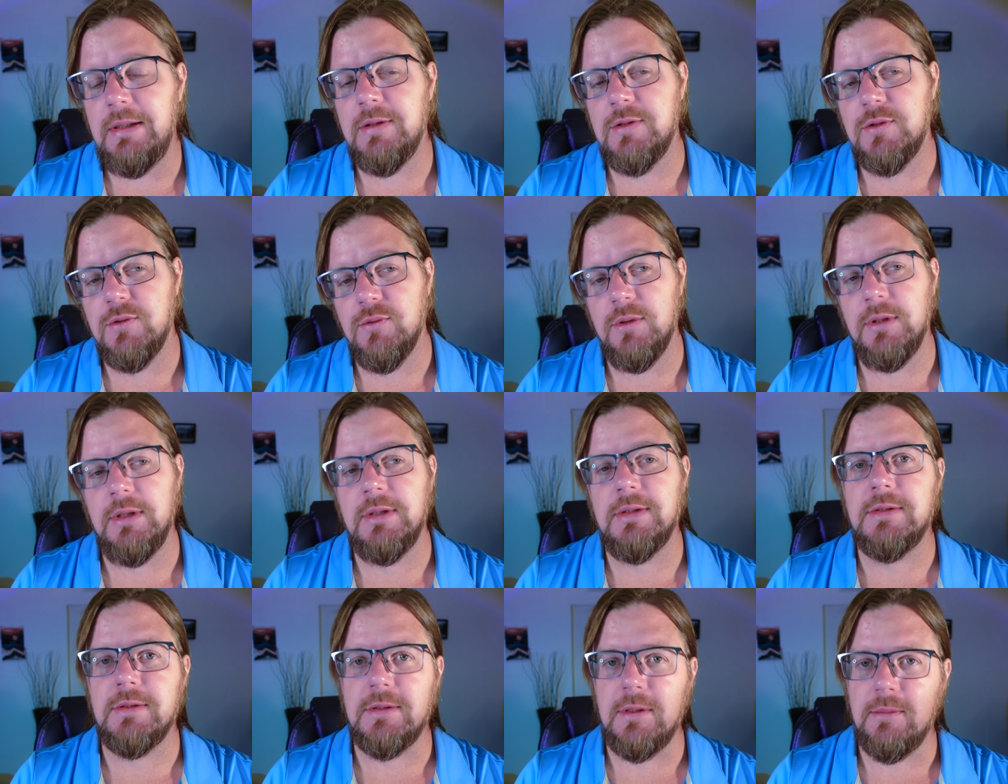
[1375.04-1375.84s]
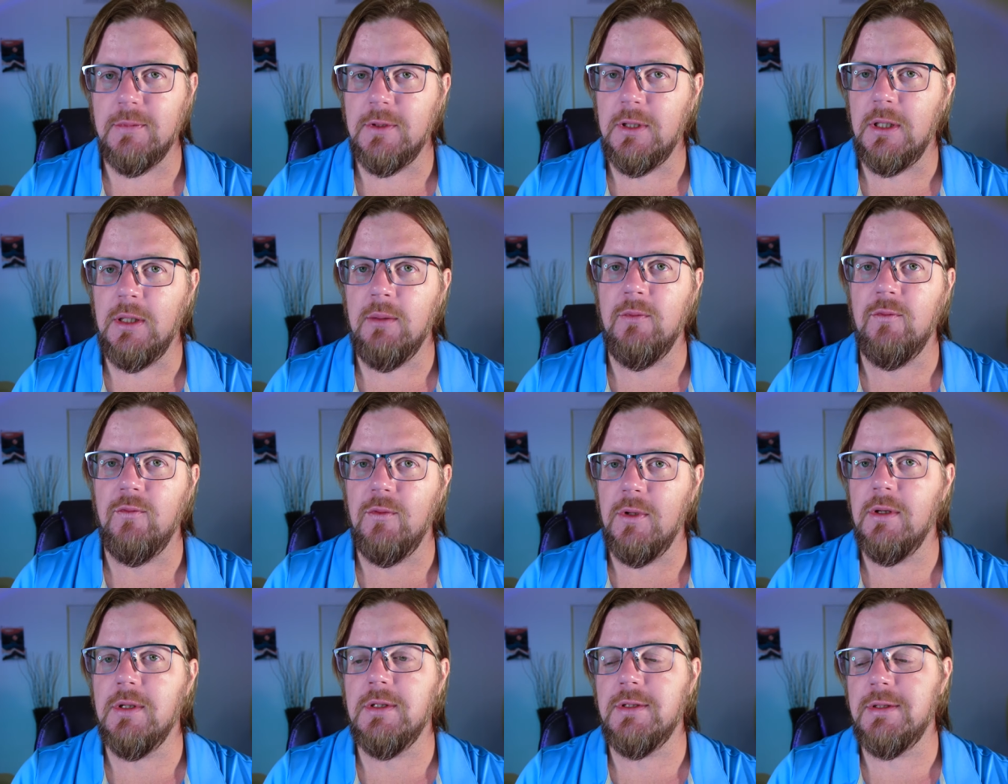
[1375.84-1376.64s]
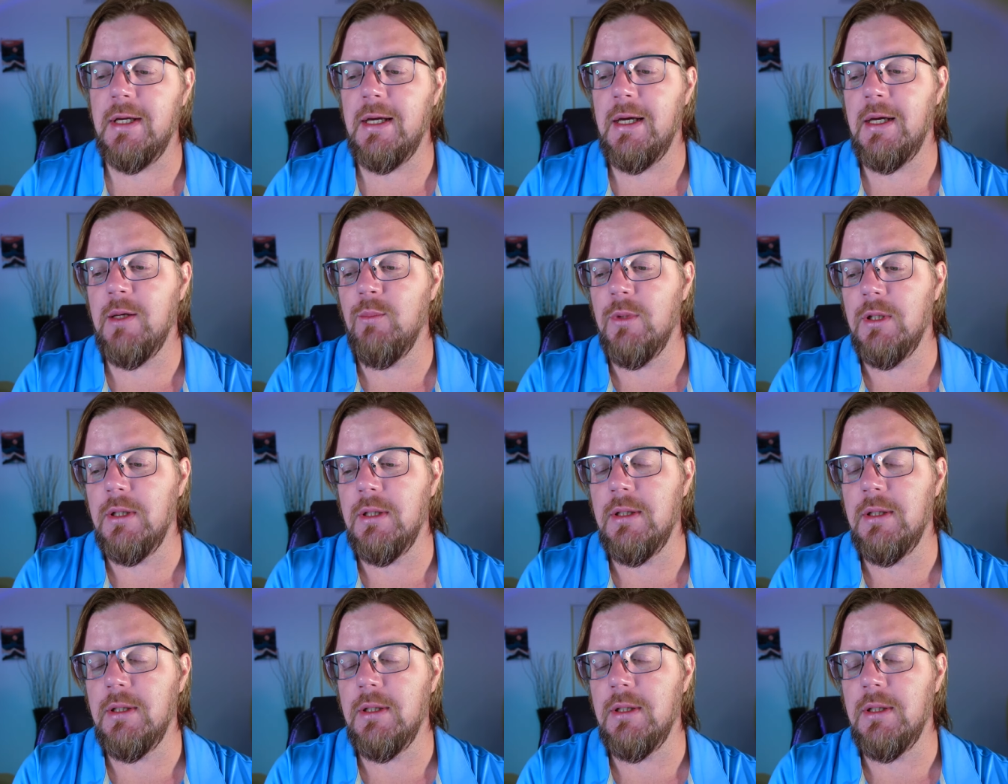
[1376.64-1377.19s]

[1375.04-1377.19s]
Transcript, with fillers: History is sometimes very sad, but